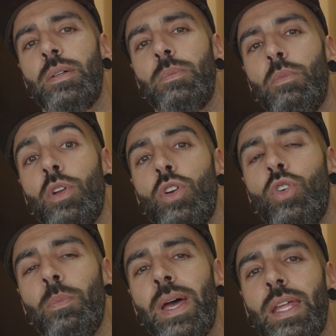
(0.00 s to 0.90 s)

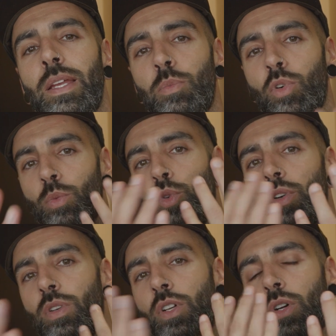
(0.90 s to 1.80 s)
monochromatic,
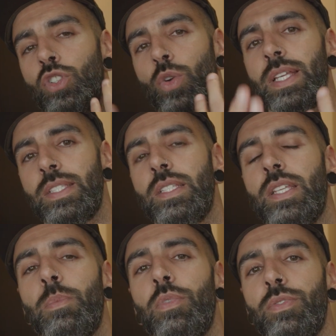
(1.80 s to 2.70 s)
more contrasty
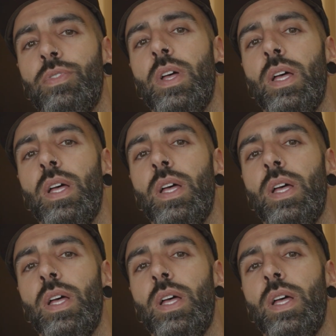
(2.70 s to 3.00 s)
type of...